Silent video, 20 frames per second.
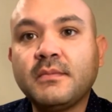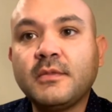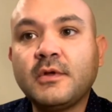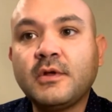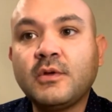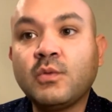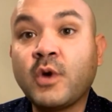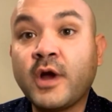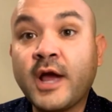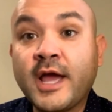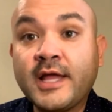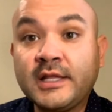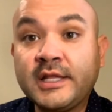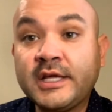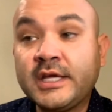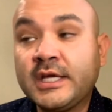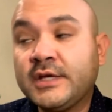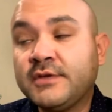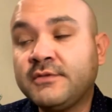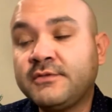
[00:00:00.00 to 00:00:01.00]
where I
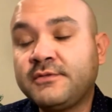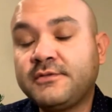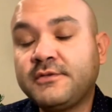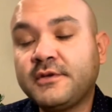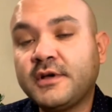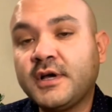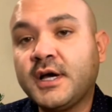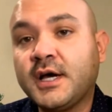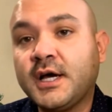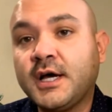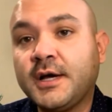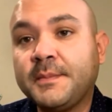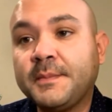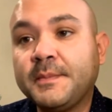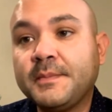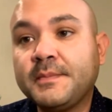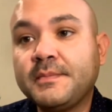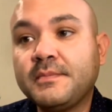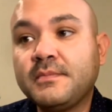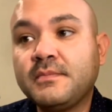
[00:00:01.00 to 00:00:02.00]
live,
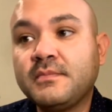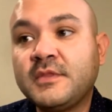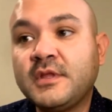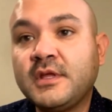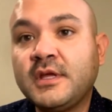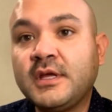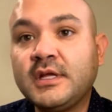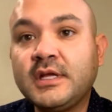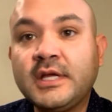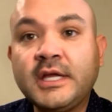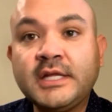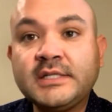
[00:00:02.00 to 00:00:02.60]
it